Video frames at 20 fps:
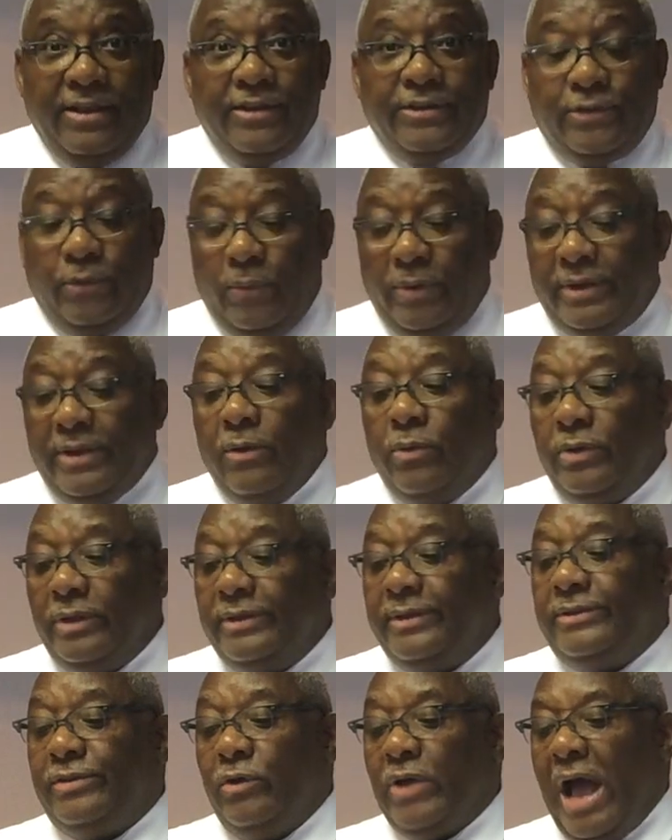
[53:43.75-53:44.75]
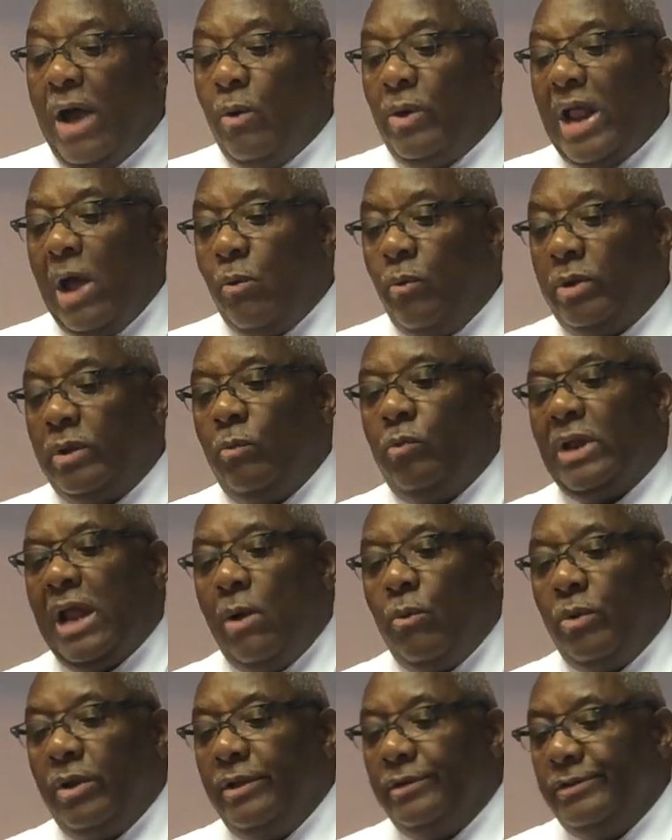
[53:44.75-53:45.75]
So what
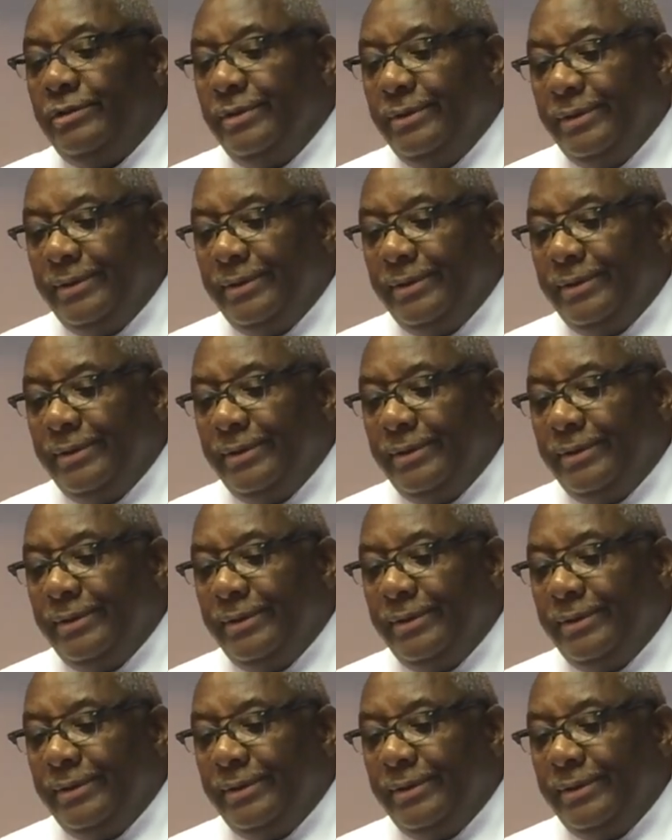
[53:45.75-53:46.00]
I want